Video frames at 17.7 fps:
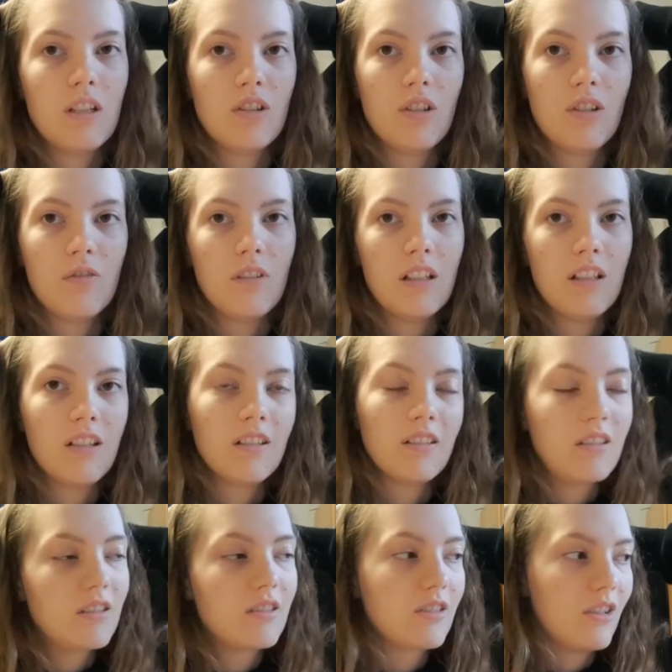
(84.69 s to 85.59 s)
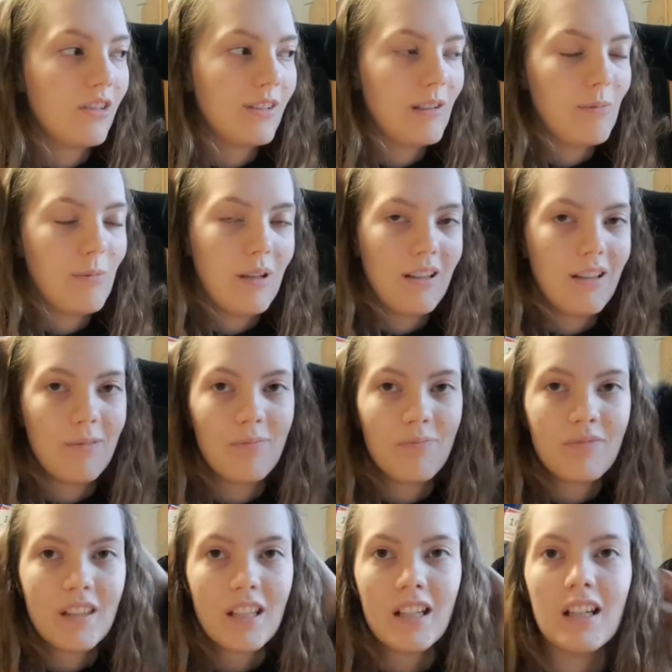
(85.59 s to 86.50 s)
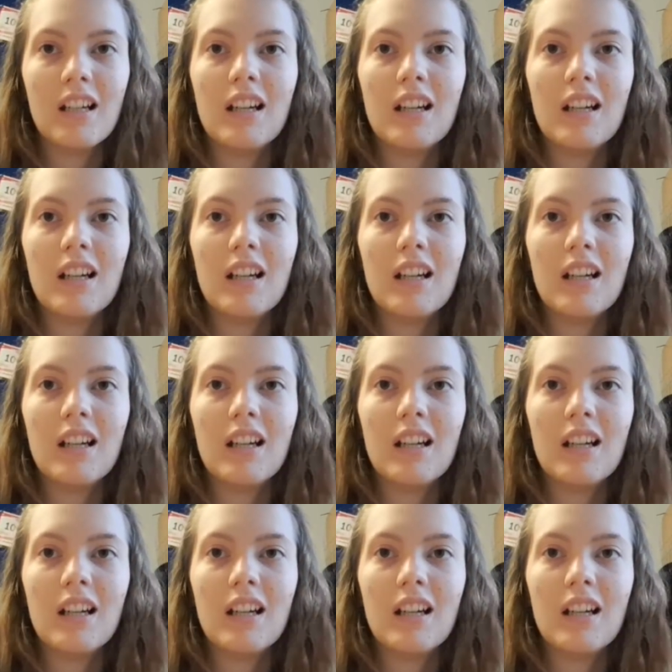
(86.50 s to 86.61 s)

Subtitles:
two videos, sorry about that.